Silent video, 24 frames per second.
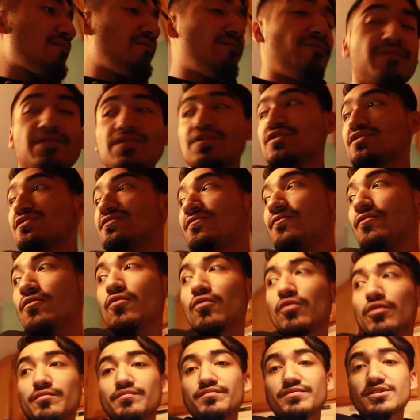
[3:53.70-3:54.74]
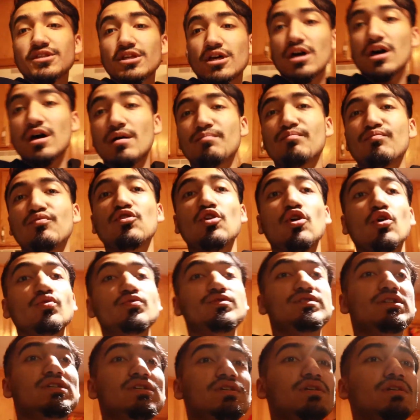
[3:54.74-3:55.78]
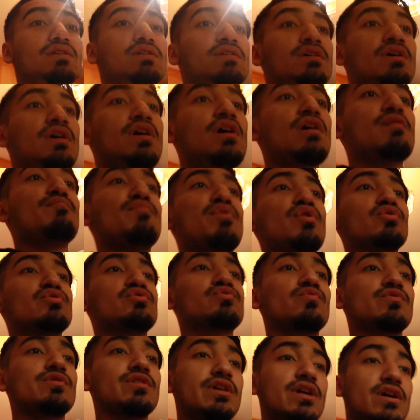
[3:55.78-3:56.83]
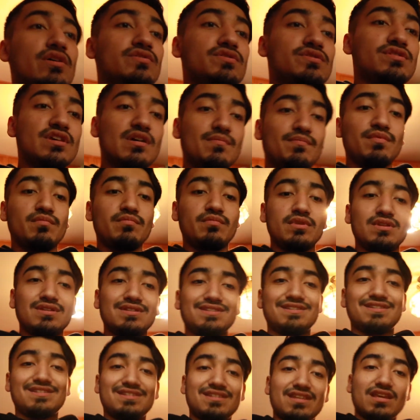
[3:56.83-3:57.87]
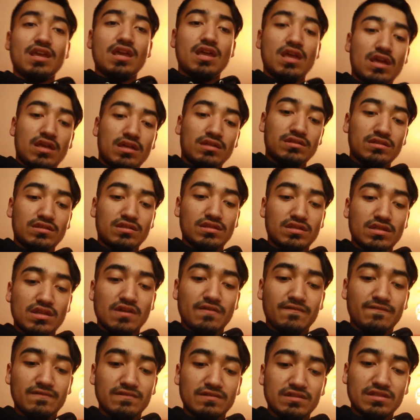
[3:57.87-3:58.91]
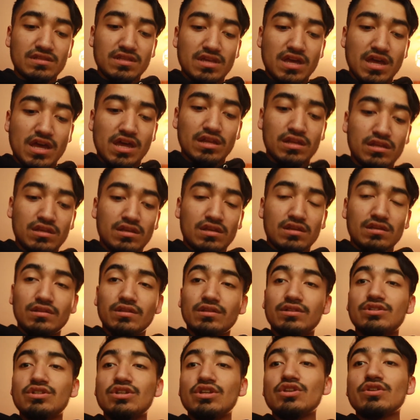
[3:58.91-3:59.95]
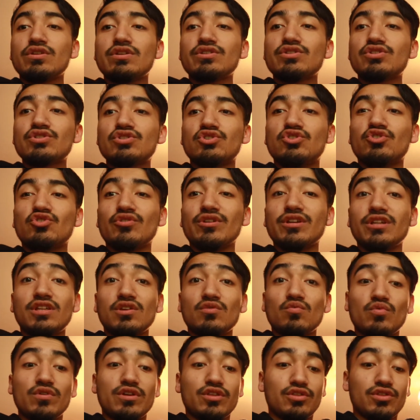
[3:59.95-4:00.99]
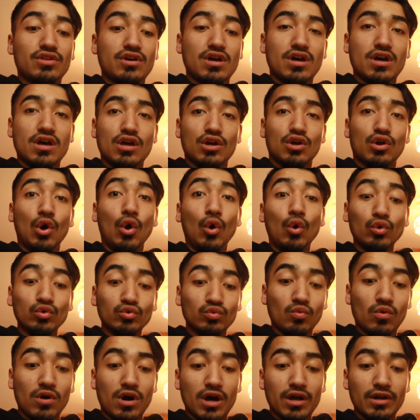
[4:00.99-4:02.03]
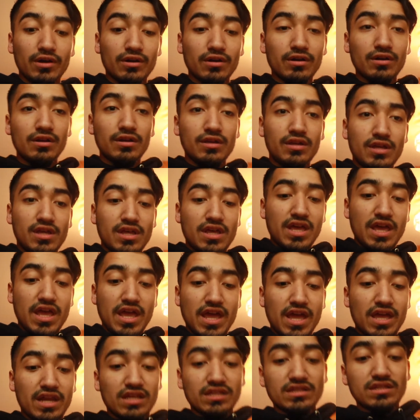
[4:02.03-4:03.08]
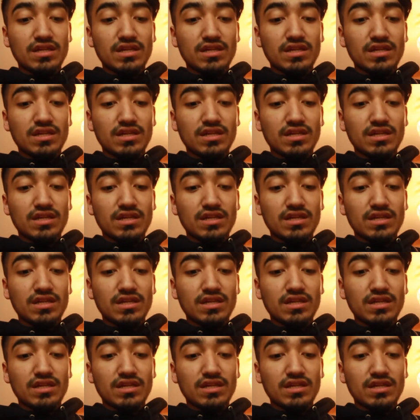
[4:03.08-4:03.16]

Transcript: First Form's protein post-workout supplements and stuff is that legit you can just drink it with cold water and it